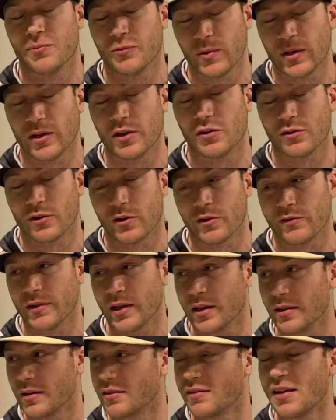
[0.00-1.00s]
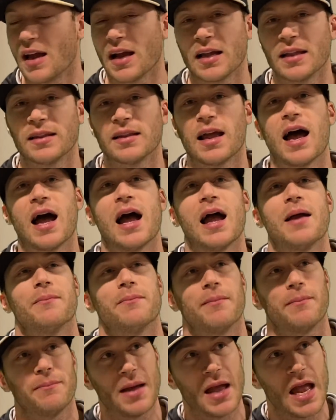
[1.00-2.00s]
deserved it. The second time,
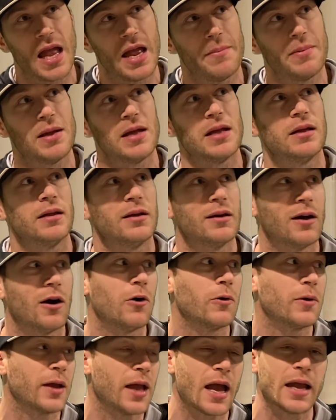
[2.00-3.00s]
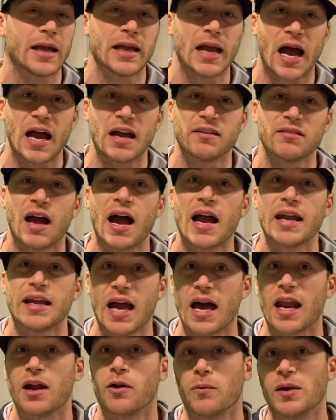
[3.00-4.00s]
maybe, okay, guys, I
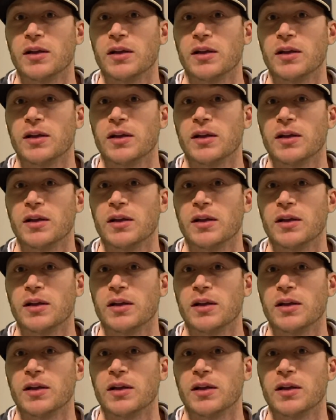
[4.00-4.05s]
got it.